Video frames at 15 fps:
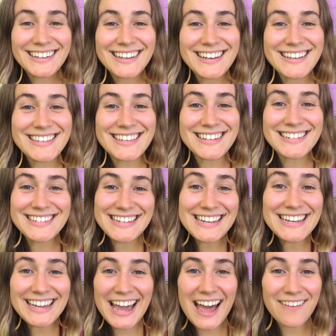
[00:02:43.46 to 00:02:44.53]
is
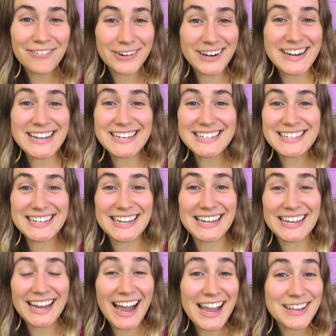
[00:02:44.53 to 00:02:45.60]
decaf green
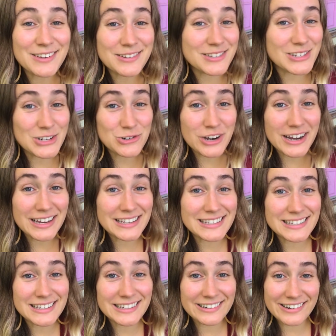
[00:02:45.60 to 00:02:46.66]
tea. I used to drink
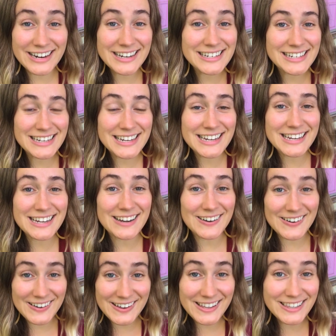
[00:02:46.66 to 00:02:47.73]
green tea
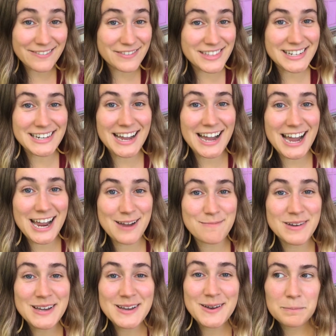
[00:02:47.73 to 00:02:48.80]
all of the
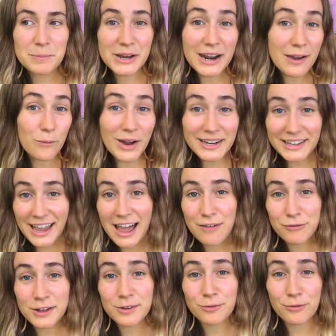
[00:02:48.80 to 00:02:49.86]
time, but I went
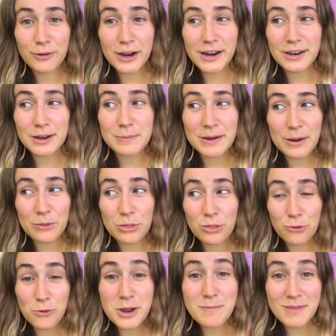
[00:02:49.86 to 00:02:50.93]
caffeine-free about
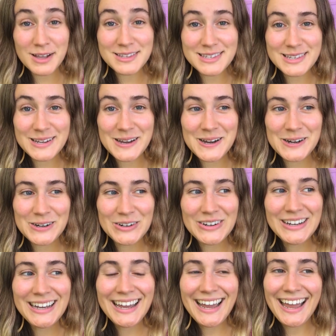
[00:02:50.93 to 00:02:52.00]
3 months ago
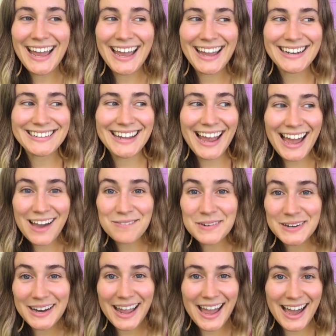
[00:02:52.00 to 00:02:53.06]
and
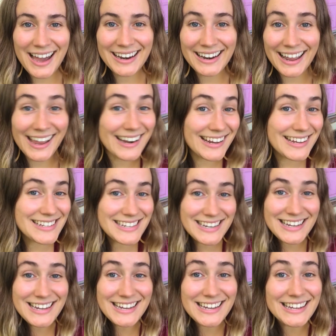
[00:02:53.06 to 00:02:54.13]
haven't had any
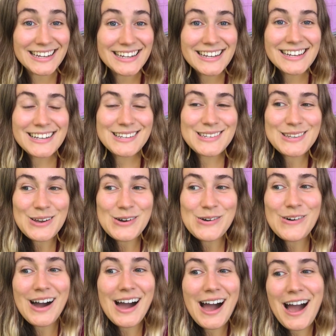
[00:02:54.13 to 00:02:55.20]
tea.
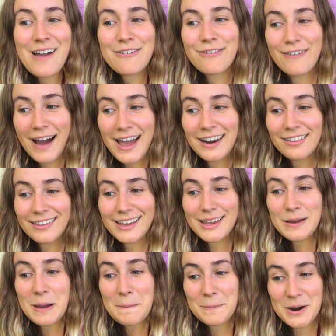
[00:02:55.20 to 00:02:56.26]
So I
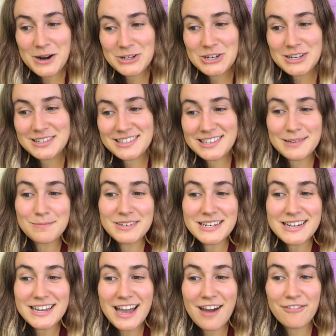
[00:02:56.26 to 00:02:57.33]
finally purchased some
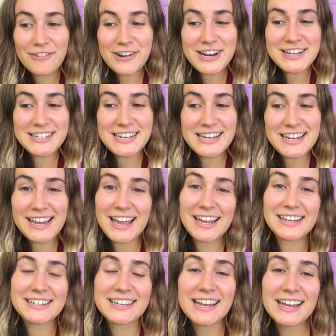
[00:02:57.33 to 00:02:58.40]
decaf green tea,
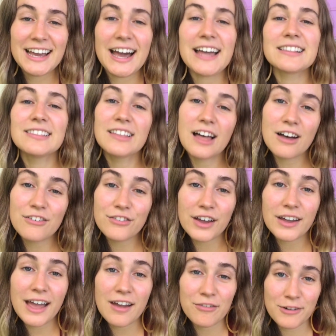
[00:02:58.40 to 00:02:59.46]
and I love
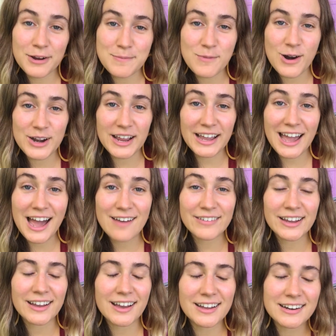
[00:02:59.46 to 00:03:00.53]
every morning
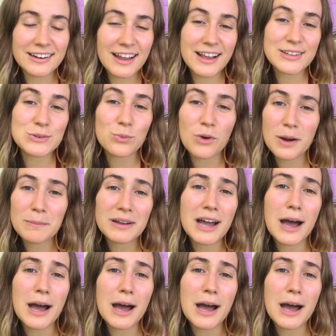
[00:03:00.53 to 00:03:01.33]
having a nice warm